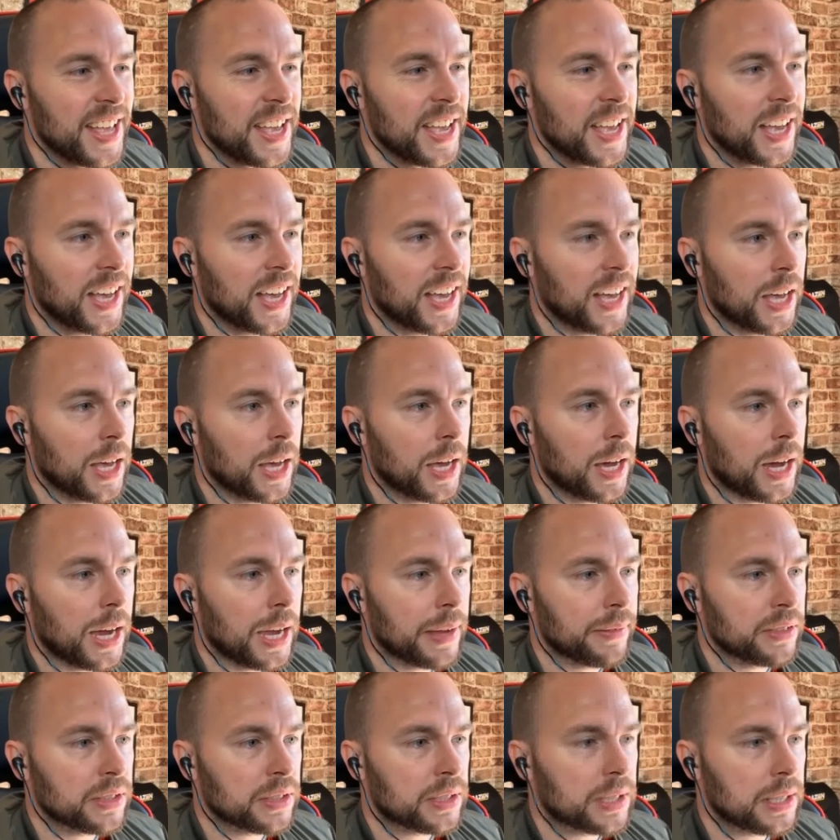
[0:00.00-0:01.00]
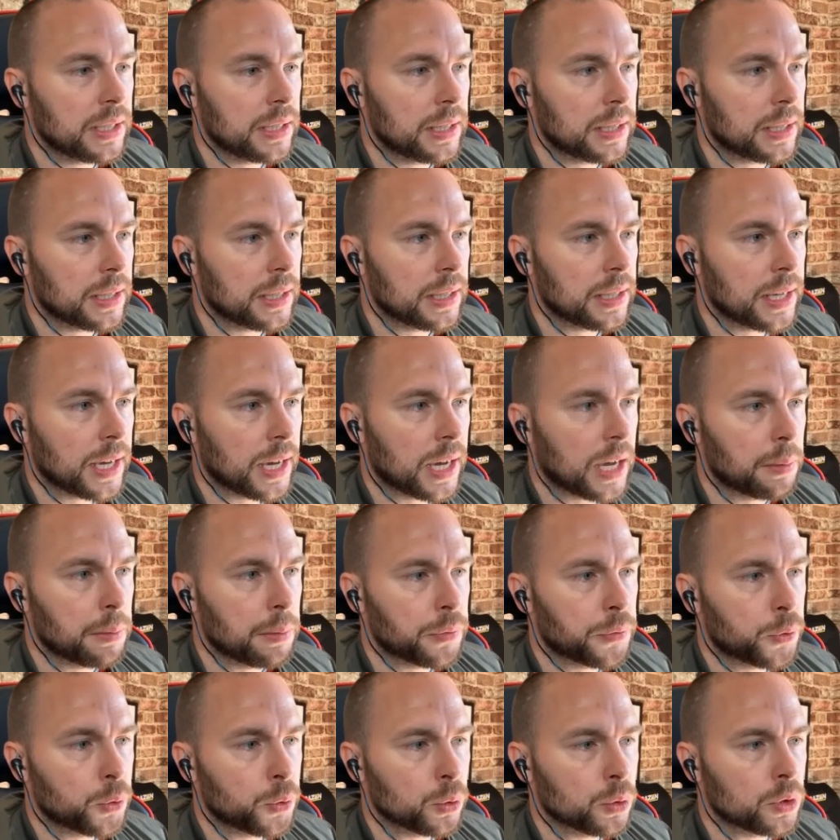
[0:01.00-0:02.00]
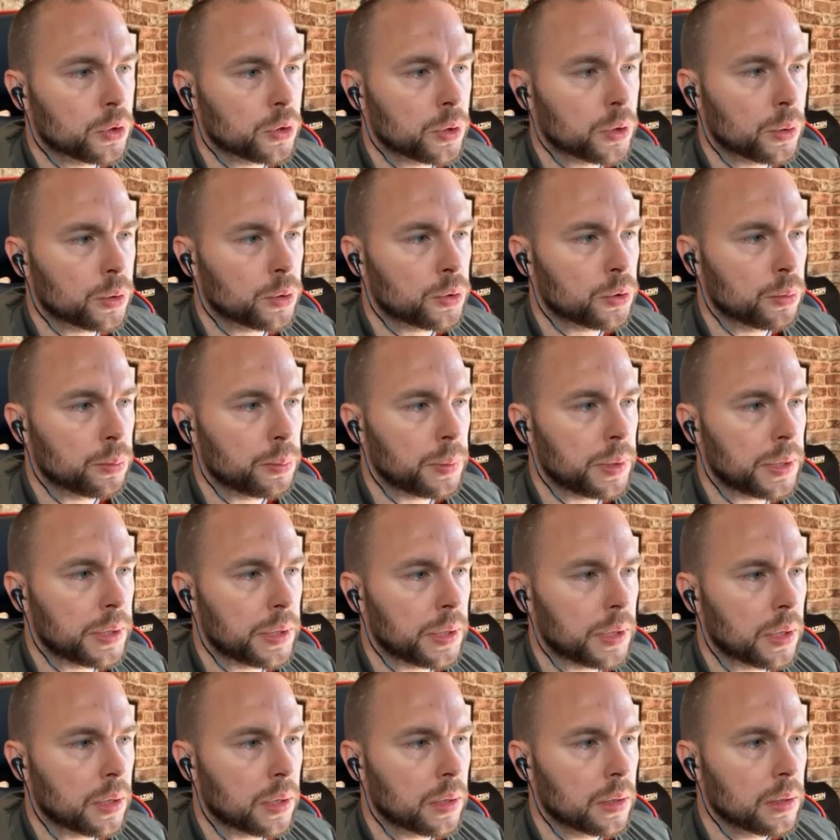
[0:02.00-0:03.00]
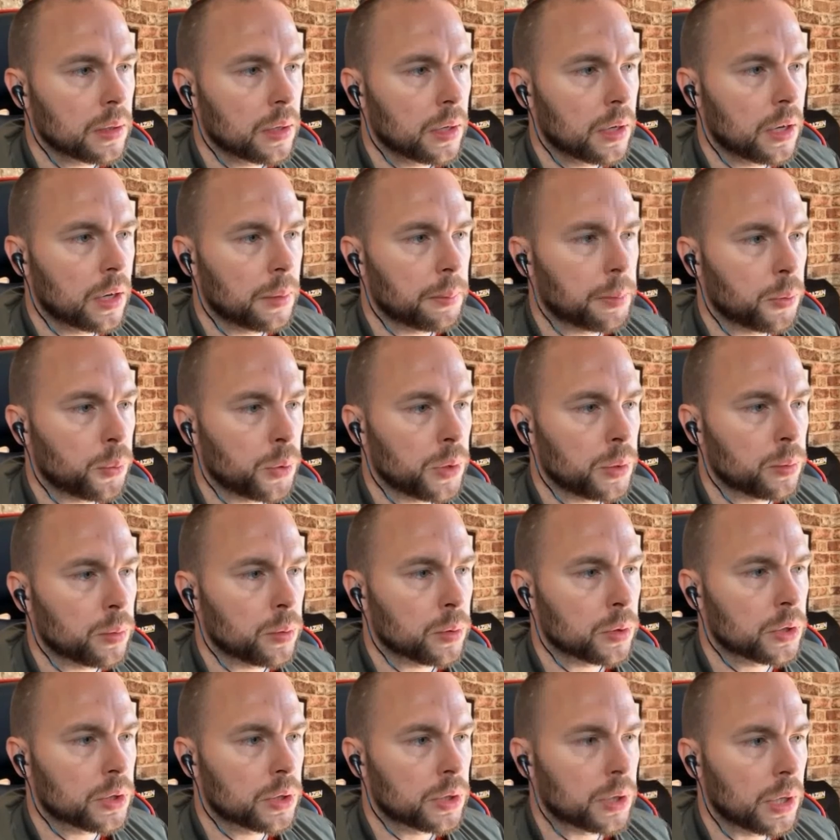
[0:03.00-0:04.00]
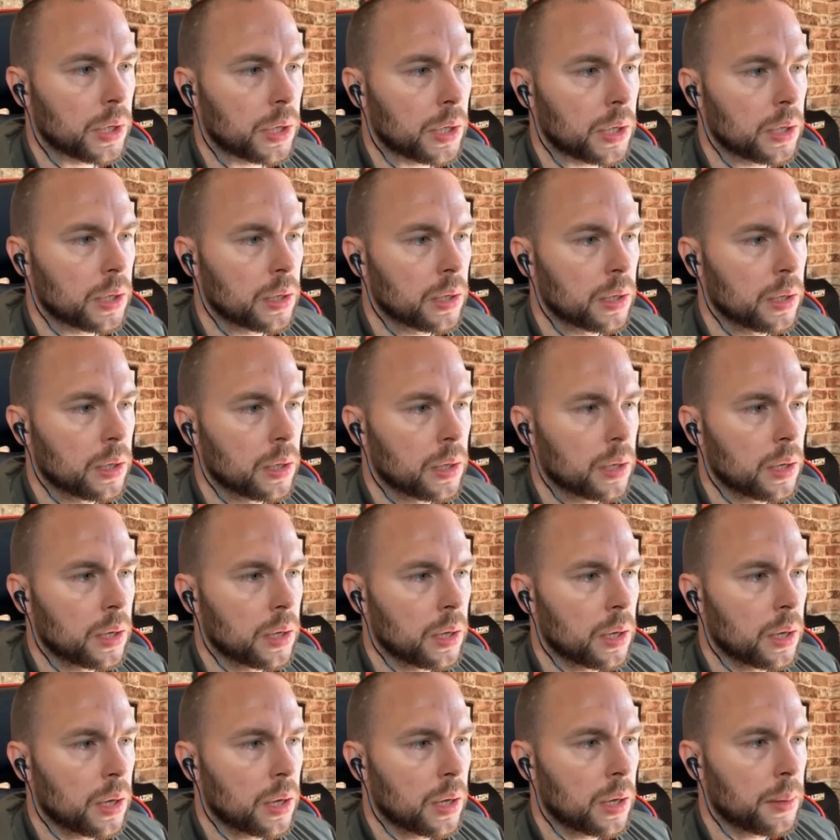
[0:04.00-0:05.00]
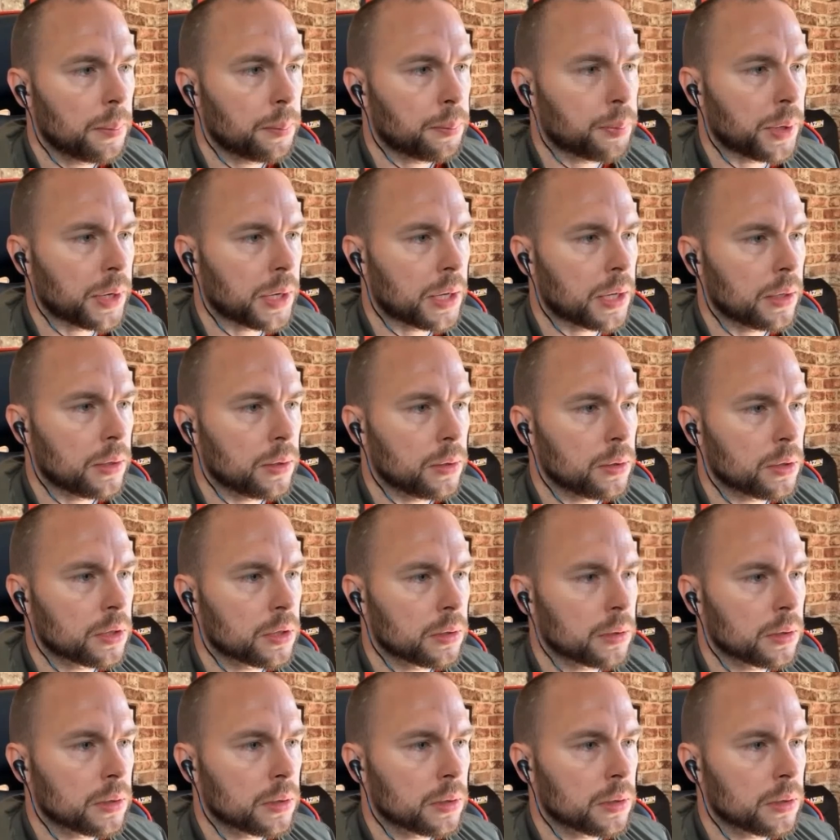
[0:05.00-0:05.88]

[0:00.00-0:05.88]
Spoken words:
I haven't seen anything yet coming through on social media, but we will see. Breaking news.